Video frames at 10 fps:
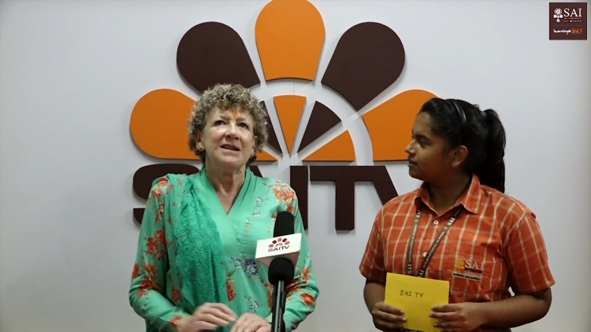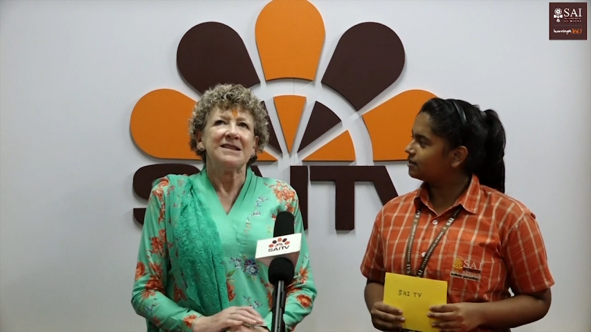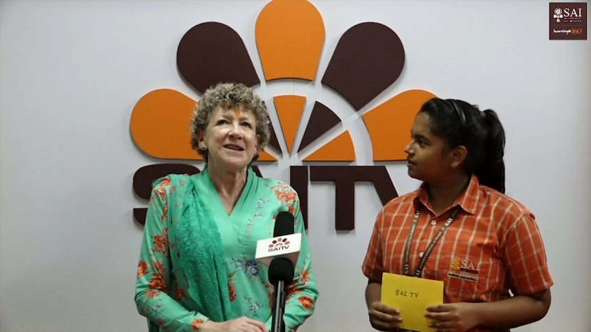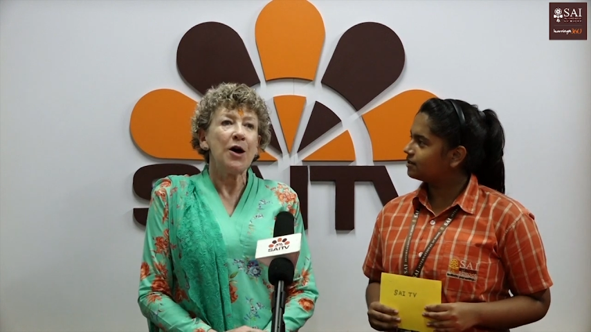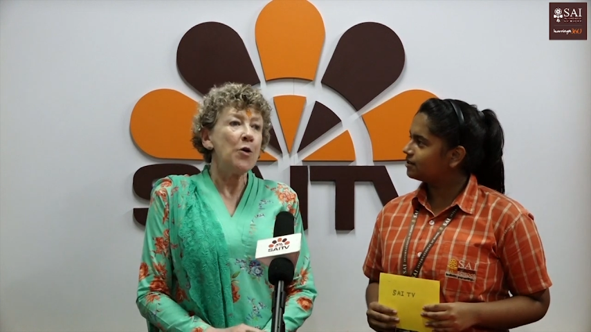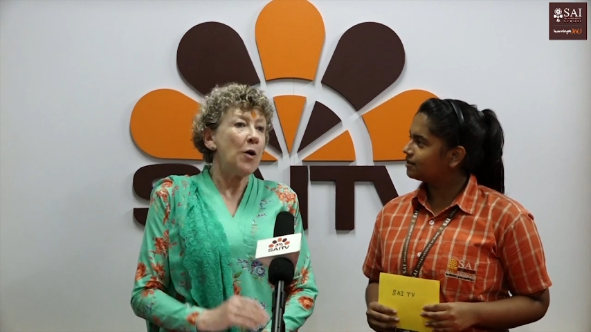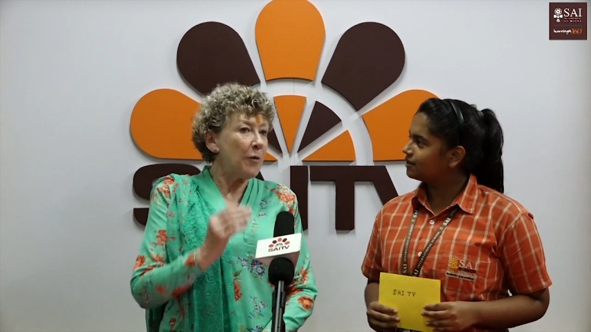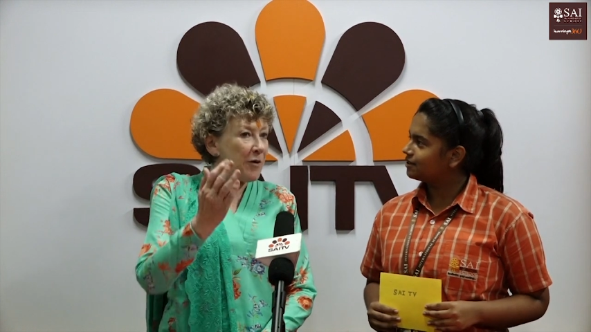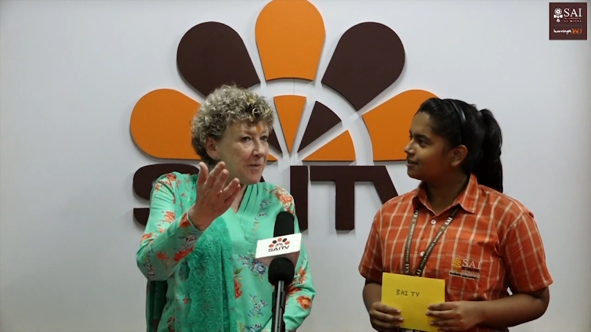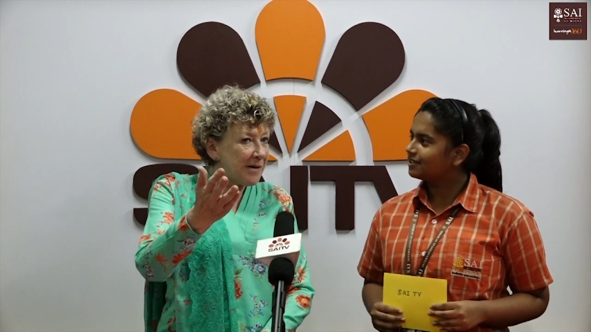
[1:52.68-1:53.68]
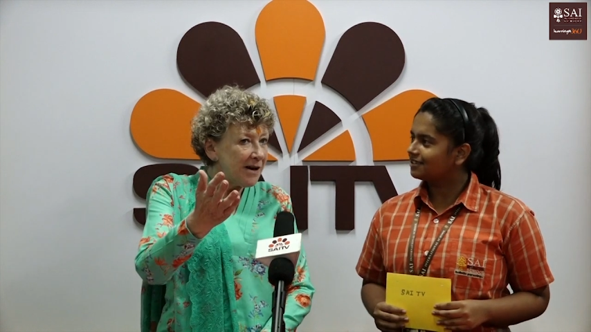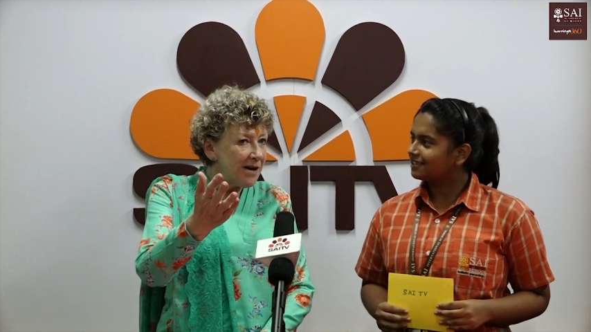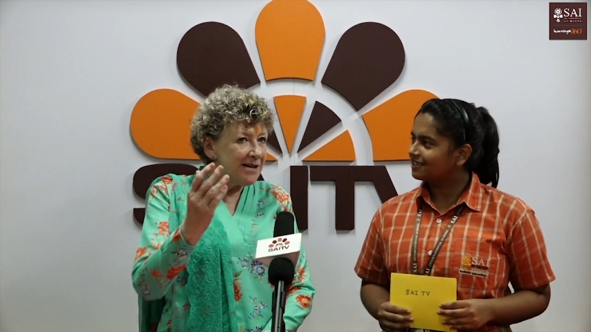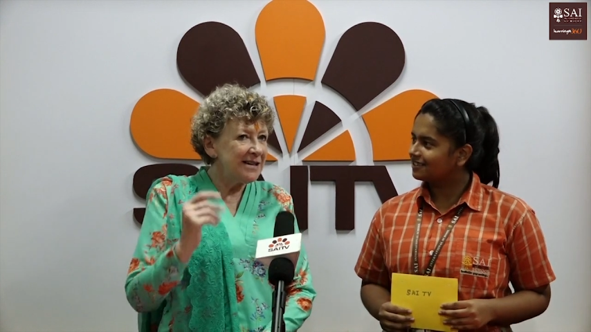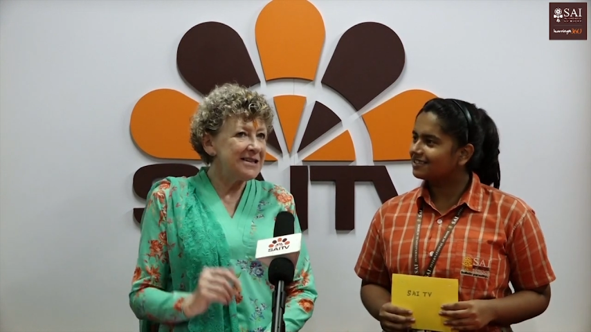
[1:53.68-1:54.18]
Speaker 1: So, we've been
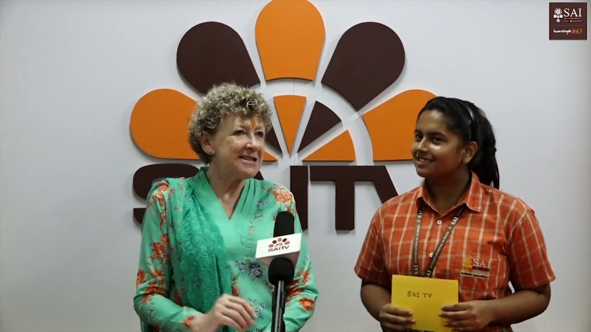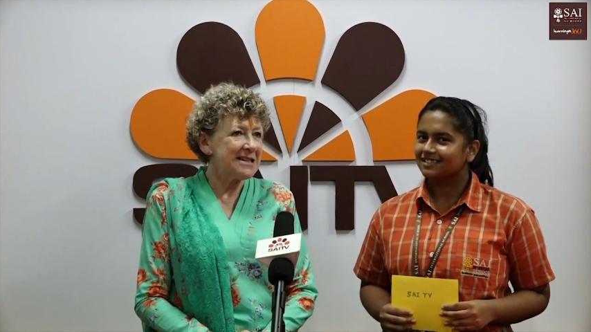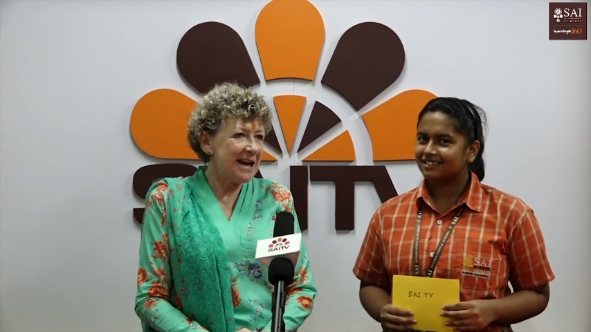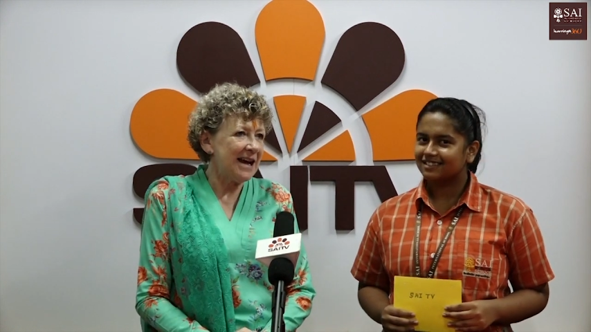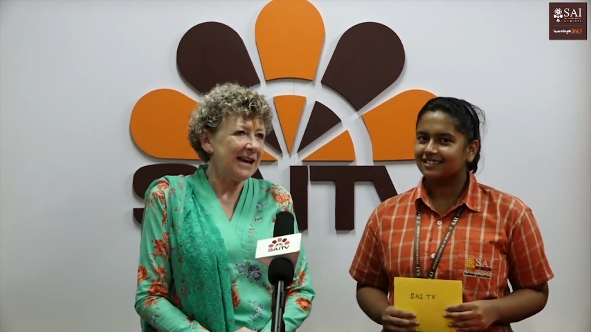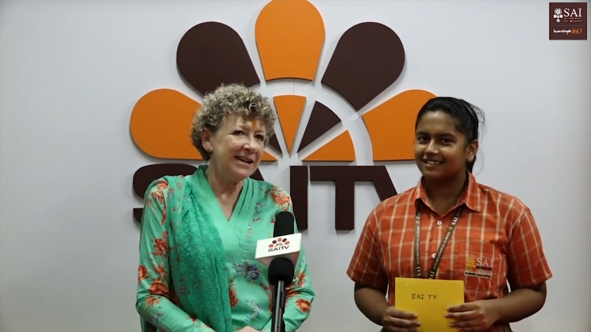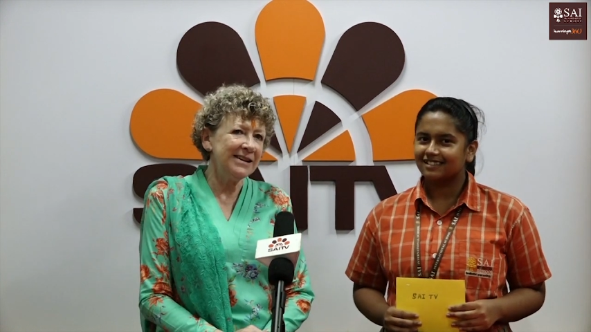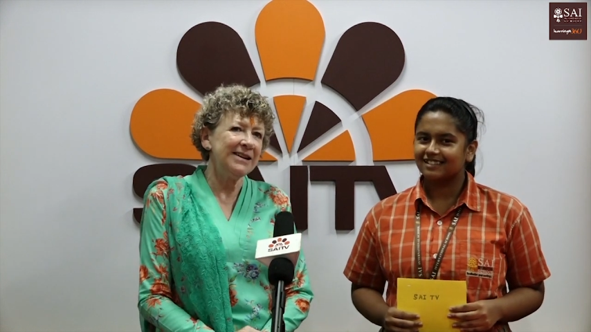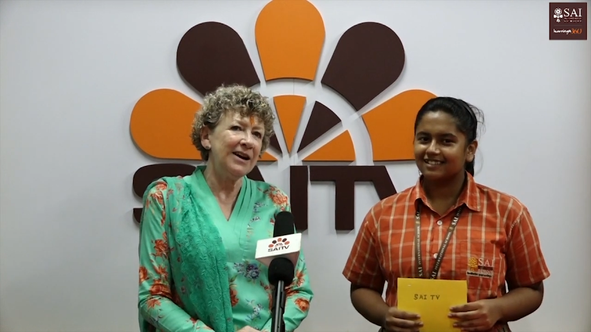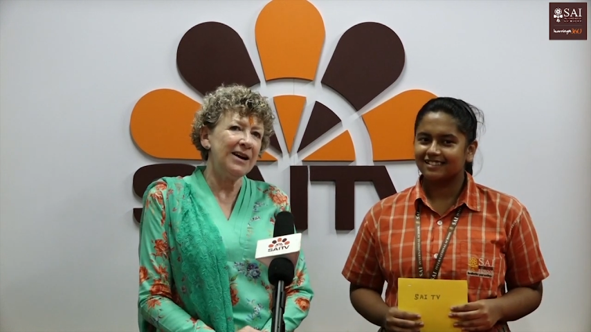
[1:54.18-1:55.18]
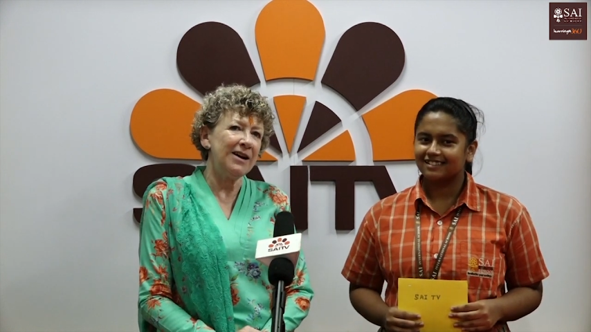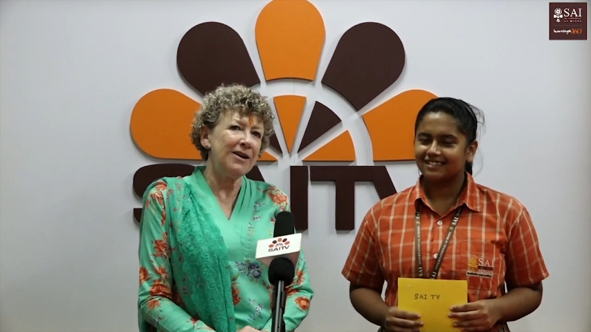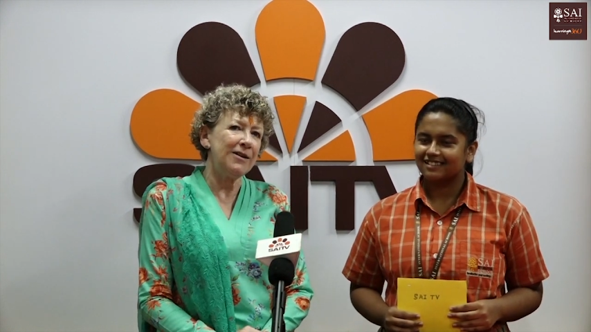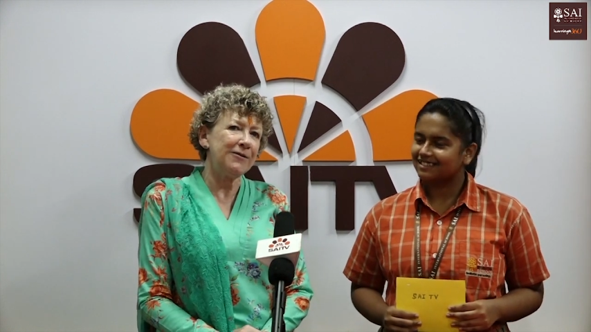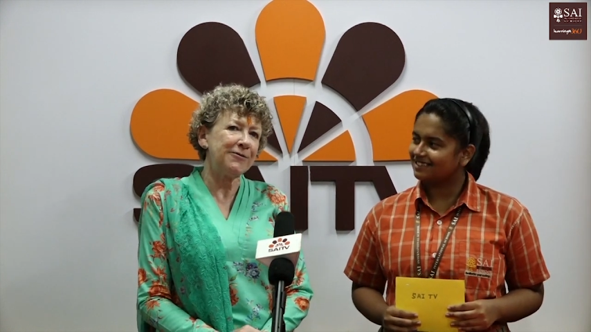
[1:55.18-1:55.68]
learning today
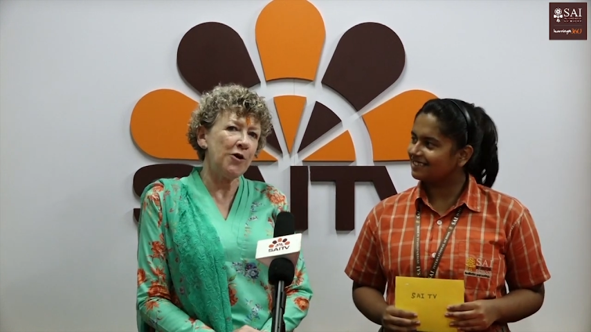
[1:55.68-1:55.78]
uh,